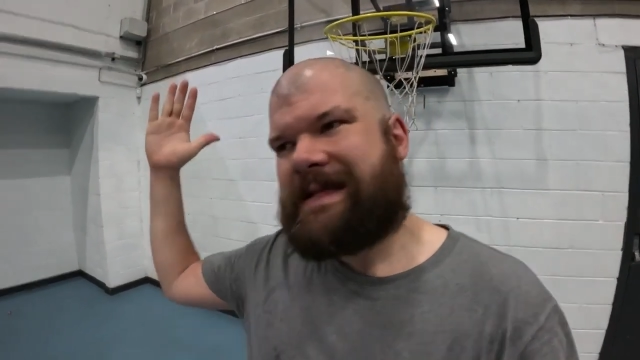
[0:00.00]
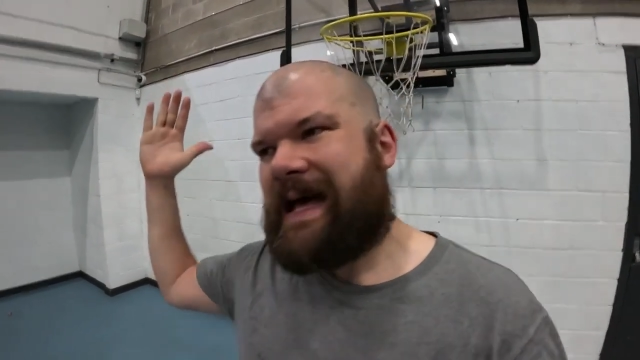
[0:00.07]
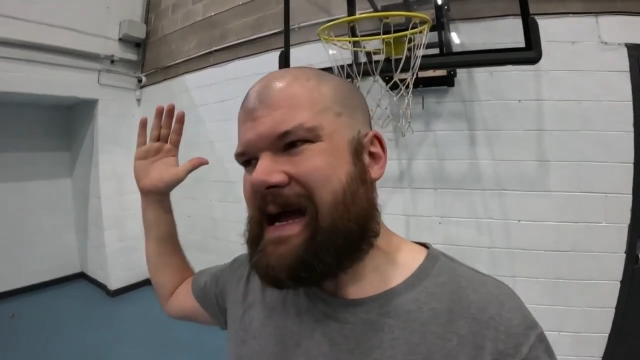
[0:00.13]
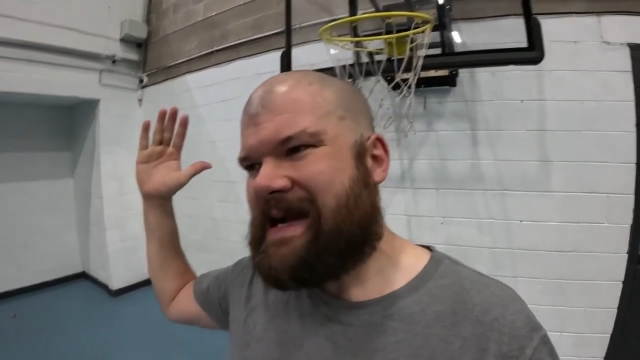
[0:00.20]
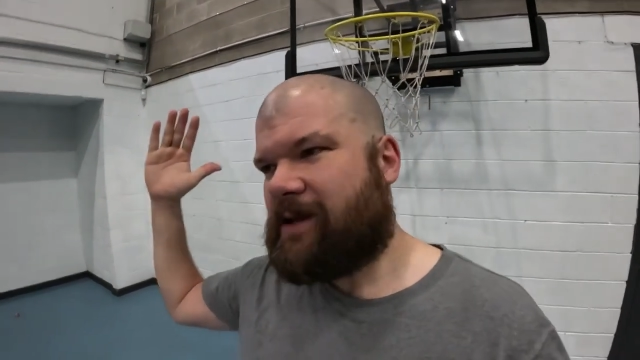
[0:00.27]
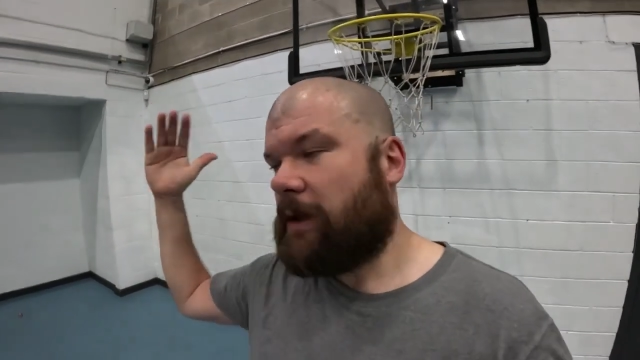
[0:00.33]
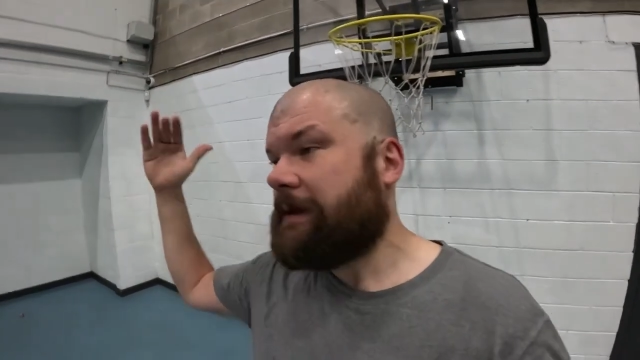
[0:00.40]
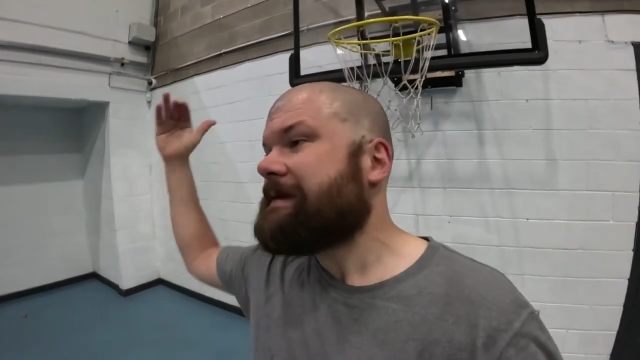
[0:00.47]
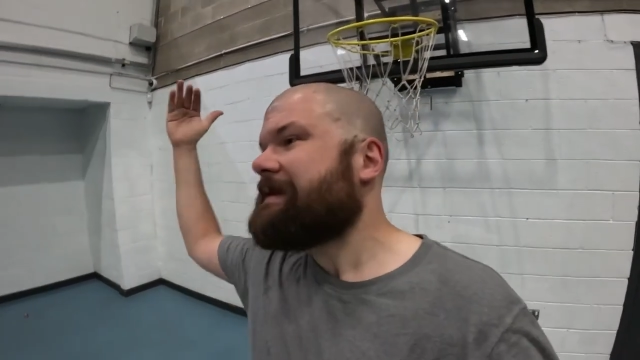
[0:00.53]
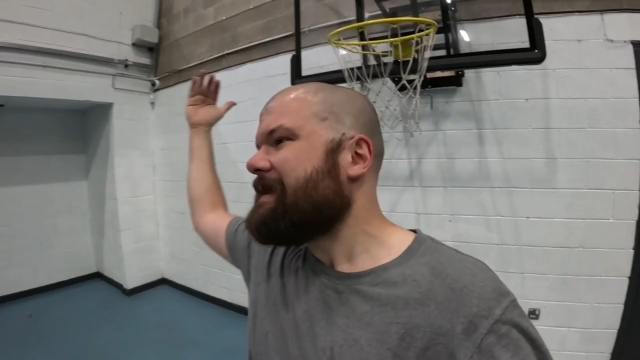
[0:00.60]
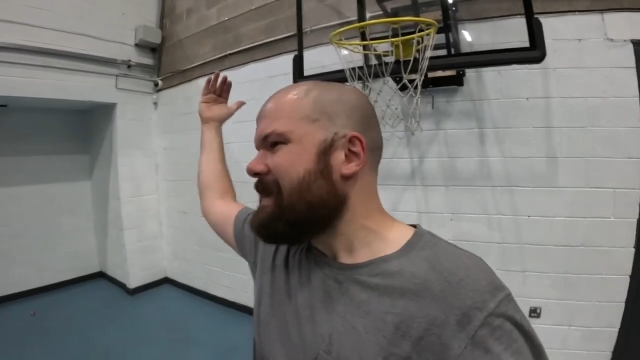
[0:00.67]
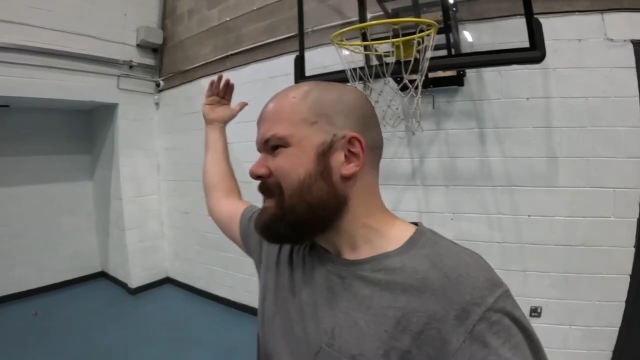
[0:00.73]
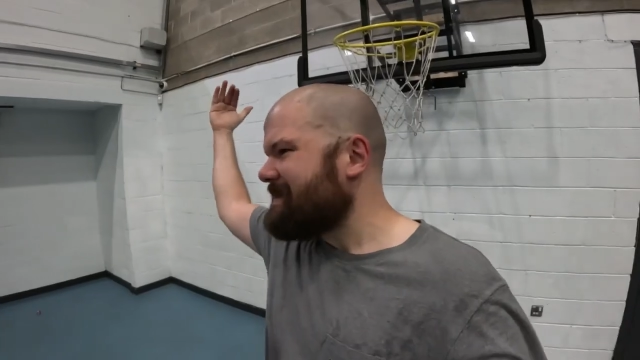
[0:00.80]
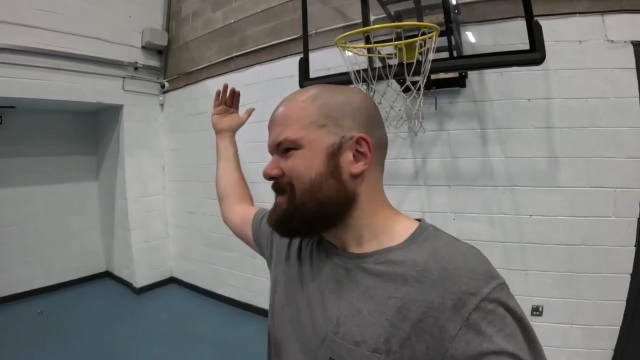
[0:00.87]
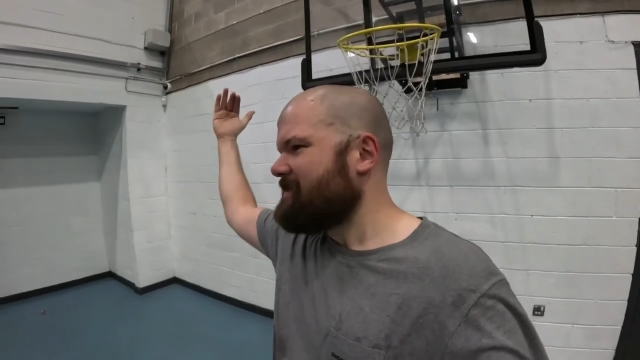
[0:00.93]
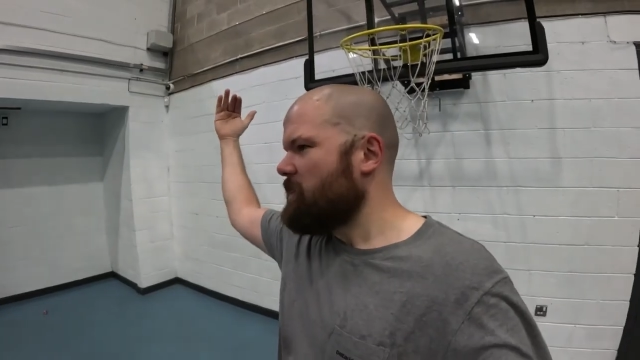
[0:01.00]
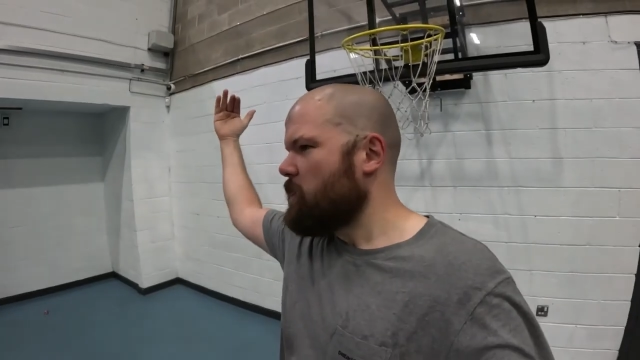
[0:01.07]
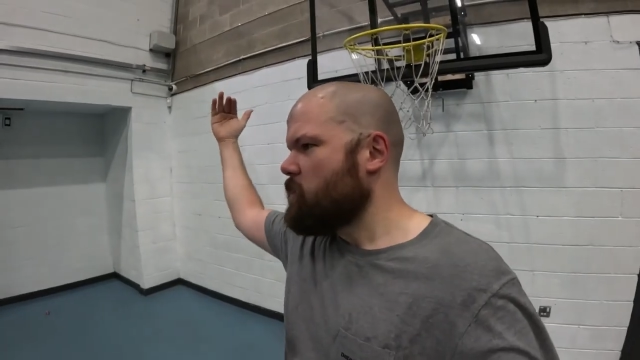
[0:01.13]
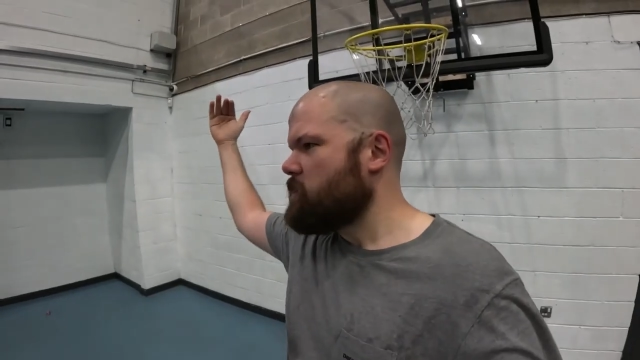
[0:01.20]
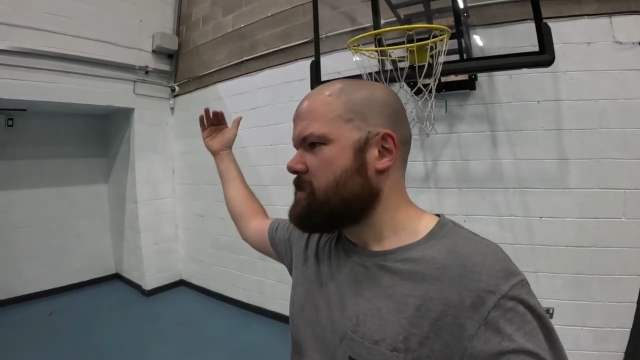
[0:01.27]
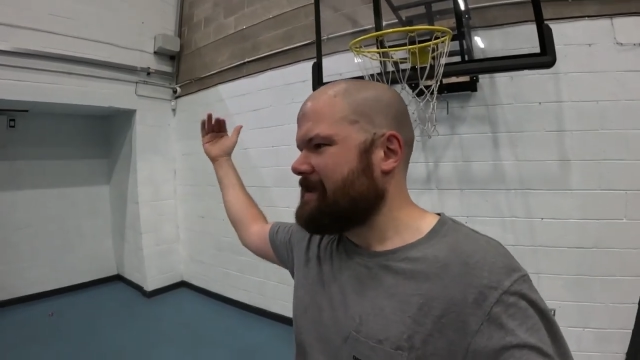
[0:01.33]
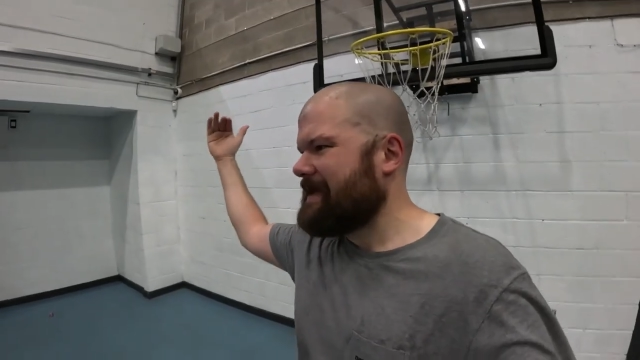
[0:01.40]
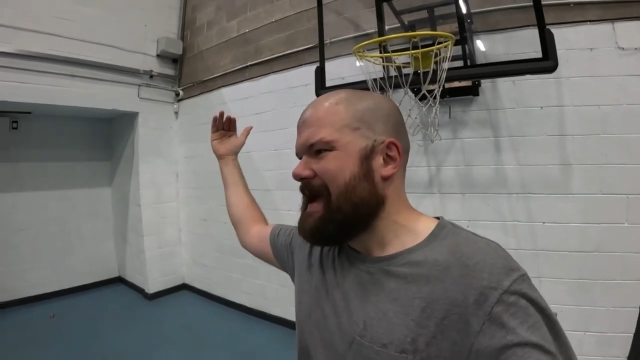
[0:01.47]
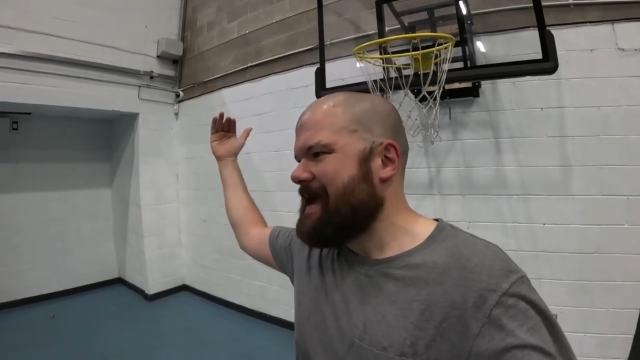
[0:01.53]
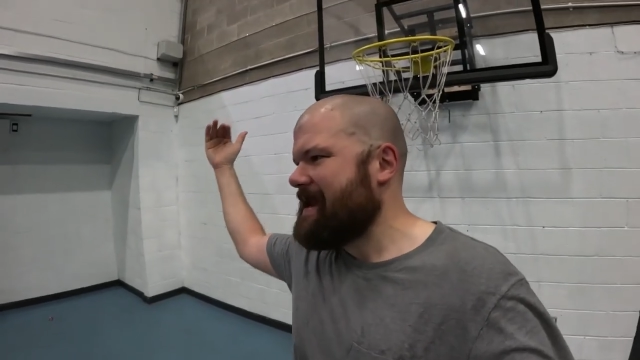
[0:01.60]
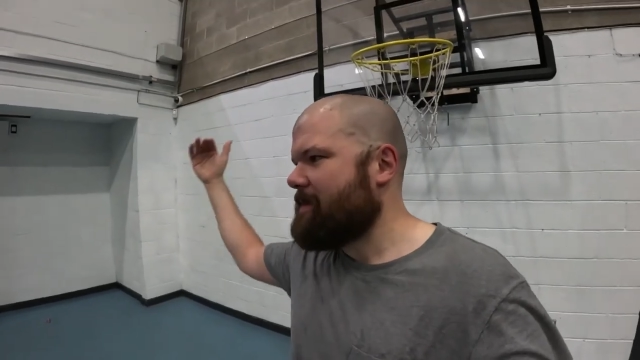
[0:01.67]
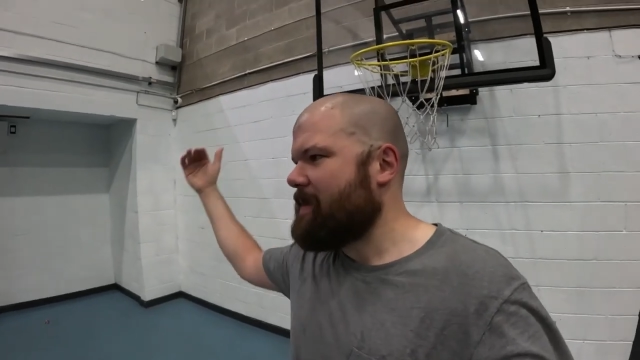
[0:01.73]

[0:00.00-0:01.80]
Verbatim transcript: that, that close to getting it